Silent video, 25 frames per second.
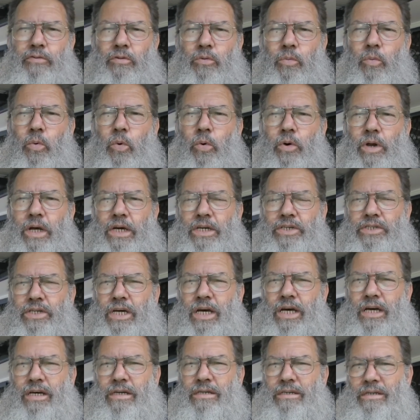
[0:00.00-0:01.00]
of water,
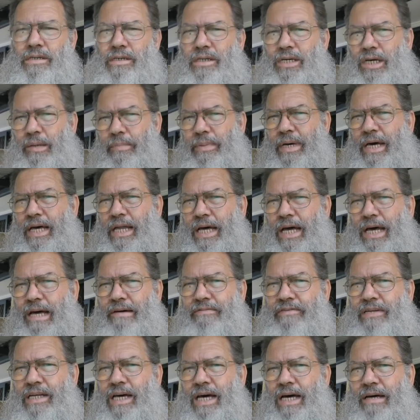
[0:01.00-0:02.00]
so about
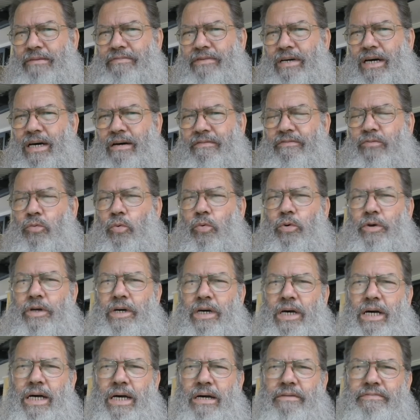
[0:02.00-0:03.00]
half and half water,
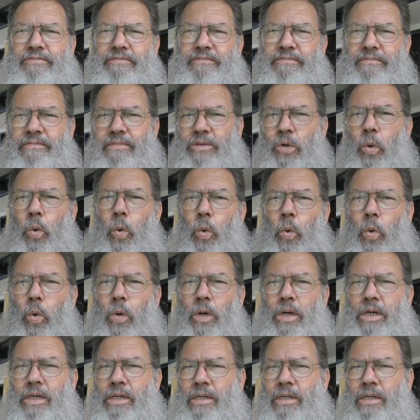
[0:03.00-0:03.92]
half ore.